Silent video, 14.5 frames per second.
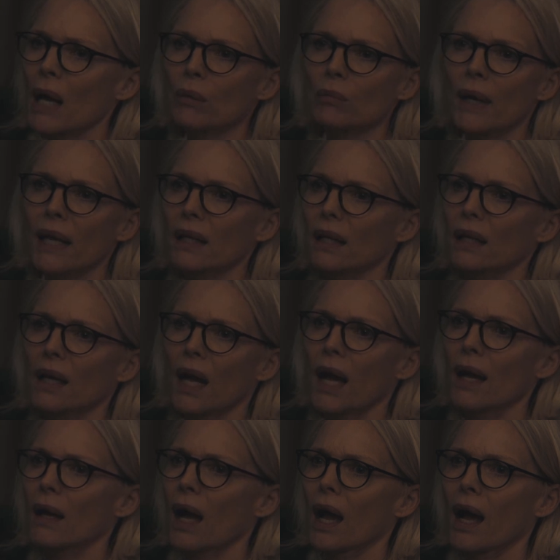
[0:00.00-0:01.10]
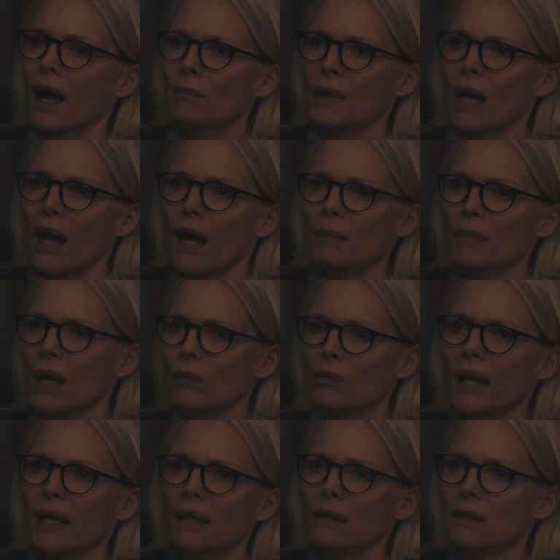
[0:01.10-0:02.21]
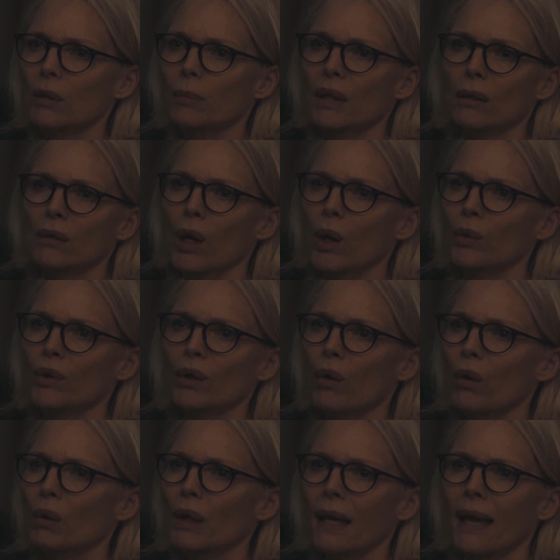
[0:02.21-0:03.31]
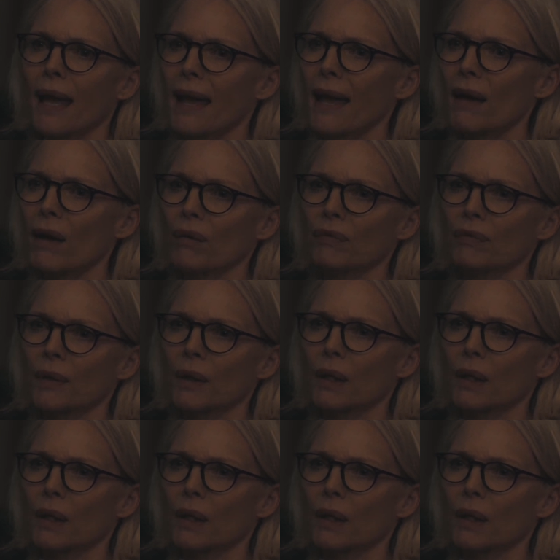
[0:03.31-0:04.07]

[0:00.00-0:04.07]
not ready. I, I'm not. I'm not ready to be alone. You're all I have.